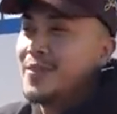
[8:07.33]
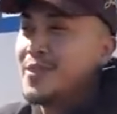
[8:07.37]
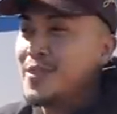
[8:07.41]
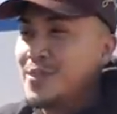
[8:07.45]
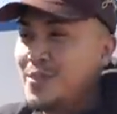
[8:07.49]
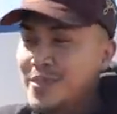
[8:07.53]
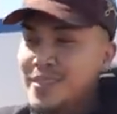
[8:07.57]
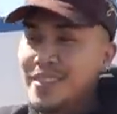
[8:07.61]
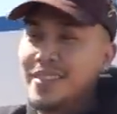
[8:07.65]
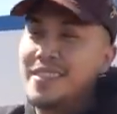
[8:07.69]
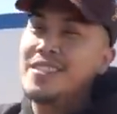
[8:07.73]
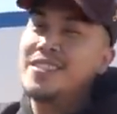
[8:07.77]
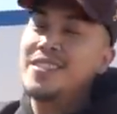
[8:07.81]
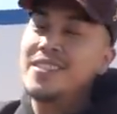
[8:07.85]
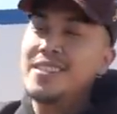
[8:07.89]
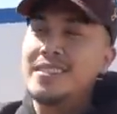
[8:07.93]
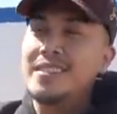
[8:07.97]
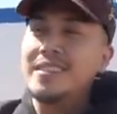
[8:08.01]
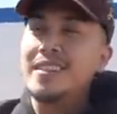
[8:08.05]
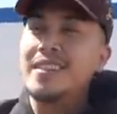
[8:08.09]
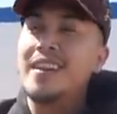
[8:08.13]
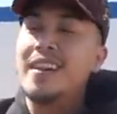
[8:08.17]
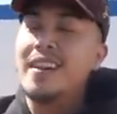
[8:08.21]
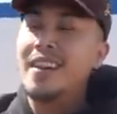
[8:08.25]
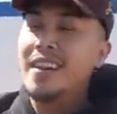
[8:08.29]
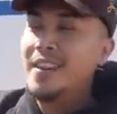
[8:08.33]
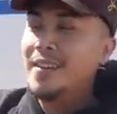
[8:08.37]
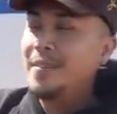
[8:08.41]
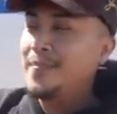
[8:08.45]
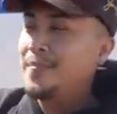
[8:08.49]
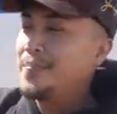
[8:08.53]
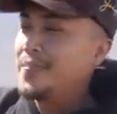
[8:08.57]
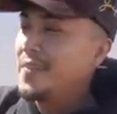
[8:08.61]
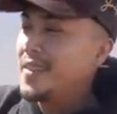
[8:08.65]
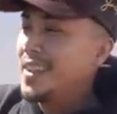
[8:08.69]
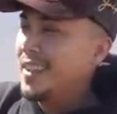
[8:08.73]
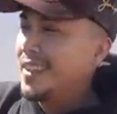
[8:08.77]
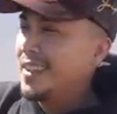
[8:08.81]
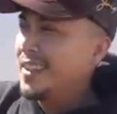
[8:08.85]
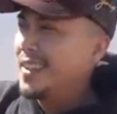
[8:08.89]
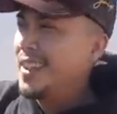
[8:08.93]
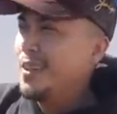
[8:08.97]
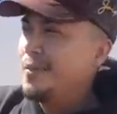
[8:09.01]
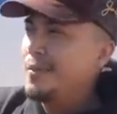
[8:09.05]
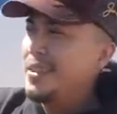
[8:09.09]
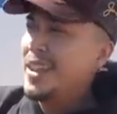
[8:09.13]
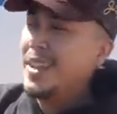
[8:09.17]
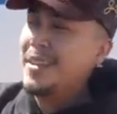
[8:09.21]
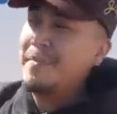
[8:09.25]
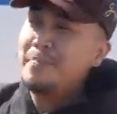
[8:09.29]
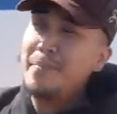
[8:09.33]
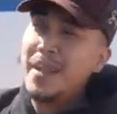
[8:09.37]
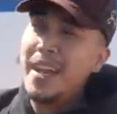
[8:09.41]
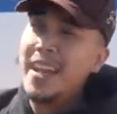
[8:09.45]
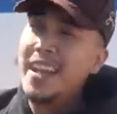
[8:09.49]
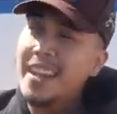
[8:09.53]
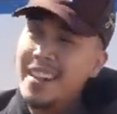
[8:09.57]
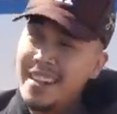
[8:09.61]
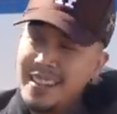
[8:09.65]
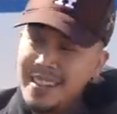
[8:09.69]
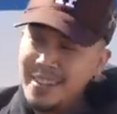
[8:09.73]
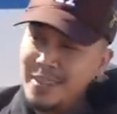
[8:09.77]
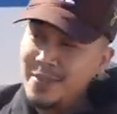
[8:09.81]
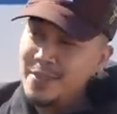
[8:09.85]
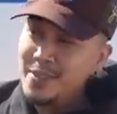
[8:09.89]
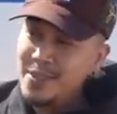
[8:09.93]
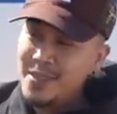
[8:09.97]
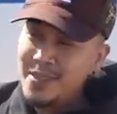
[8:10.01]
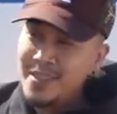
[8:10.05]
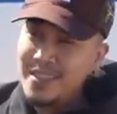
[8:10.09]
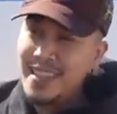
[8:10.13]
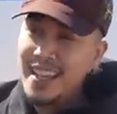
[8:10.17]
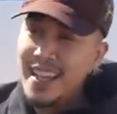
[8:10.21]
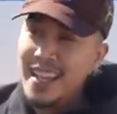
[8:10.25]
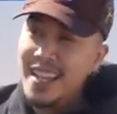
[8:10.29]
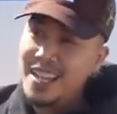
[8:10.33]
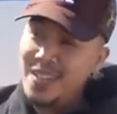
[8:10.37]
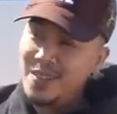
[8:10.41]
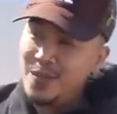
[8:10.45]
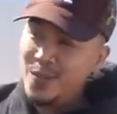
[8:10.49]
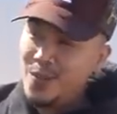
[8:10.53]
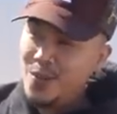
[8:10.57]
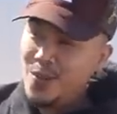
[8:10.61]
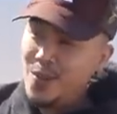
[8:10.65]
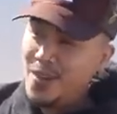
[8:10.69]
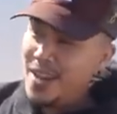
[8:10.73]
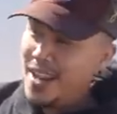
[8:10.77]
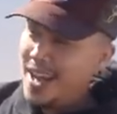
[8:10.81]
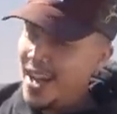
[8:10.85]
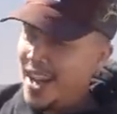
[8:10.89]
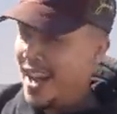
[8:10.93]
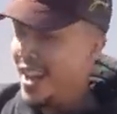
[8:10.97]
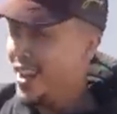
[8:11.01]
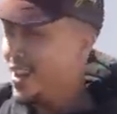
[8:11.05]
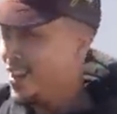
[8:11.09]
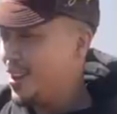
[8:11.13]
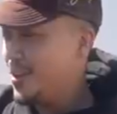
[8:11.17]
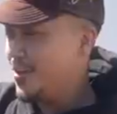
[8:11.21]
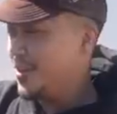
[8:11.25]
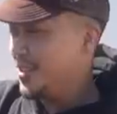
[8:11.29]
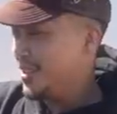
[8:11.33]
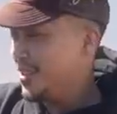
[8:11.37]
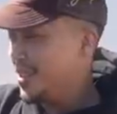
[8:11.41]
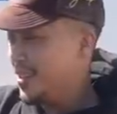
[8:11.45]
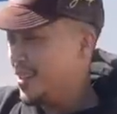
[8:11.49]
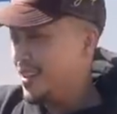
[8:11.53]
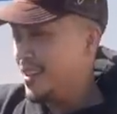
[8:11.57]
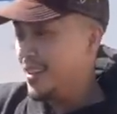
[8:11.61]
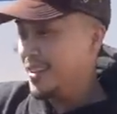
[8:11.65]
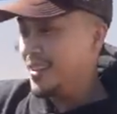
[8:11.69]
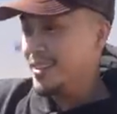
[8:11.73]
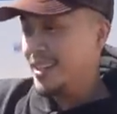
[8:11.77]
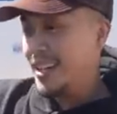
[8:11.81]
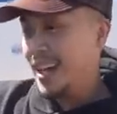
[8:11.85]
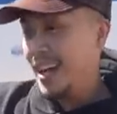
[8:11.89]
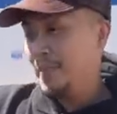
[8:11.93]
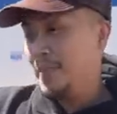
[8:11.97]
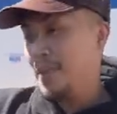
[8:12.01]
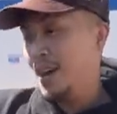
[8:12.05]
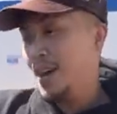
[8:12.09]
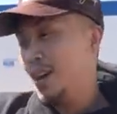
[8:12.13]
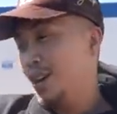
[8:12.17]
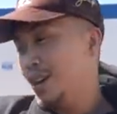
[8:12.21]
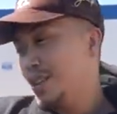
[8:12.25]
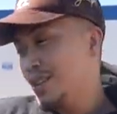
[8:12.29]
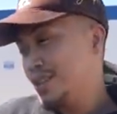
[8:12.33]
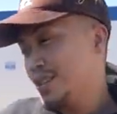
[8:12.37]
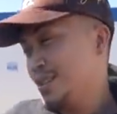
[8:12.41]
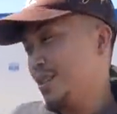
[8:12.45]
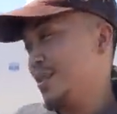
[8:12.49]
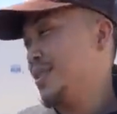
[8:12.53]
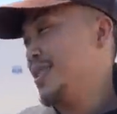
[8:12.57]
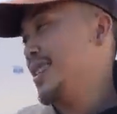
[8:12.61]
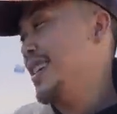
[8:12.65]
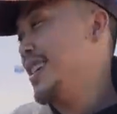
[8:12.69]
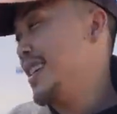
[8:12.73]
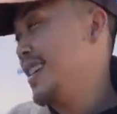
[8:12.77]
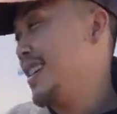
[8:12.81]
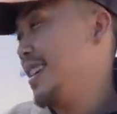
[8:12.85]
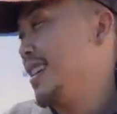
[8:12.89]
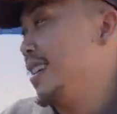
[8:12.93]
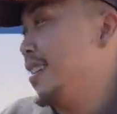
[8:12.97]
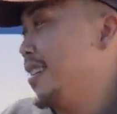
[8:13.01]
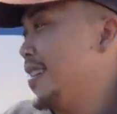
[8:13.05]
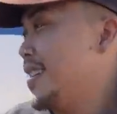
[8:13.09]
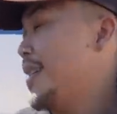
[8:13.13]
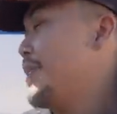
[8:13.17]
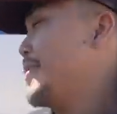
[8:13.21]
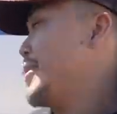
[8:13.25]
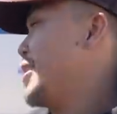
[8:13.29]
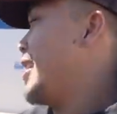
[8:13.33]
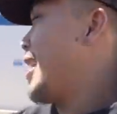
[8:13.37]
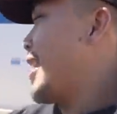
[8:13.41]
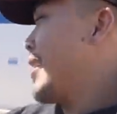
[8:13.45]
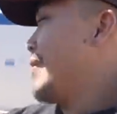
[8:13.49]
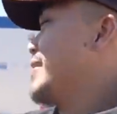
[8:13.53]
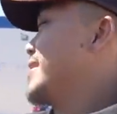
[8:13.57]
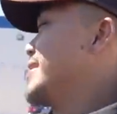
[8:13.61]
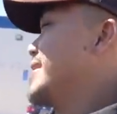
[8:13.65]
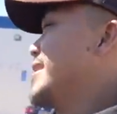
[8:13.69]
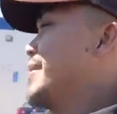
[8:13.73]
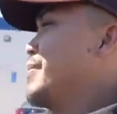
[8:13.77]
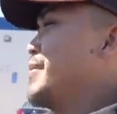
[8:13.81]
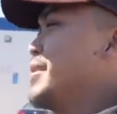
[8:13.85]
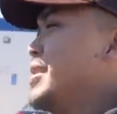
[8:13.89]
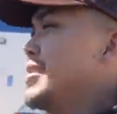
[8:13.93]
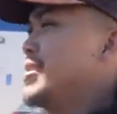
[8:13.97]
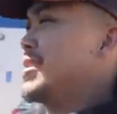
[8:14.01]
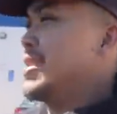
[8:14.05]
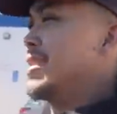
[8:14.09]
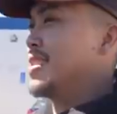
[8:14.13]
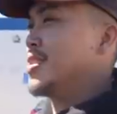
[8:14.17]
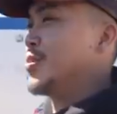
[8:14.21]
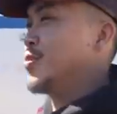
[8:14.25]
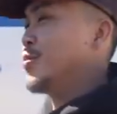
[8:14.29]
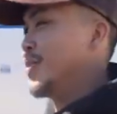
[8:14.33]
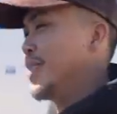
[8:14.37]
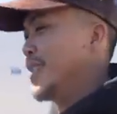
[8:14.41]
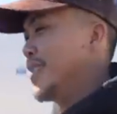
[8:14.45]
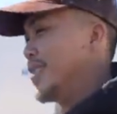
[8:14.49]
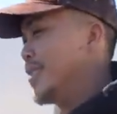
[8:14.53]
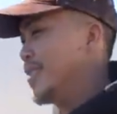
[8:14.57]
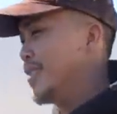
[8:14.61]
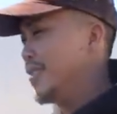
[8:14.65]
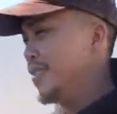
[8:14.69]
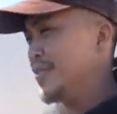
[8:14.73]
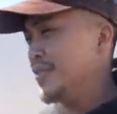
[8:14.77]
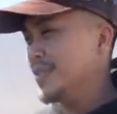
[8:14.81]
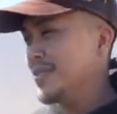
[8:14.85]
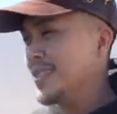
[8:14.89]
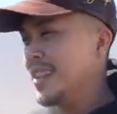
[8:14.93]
which was the GTR. Then we had Panda, which is the X4. I don't know what to call this. I'm also thinking, I mean, obviously I'm gonna tint the windows.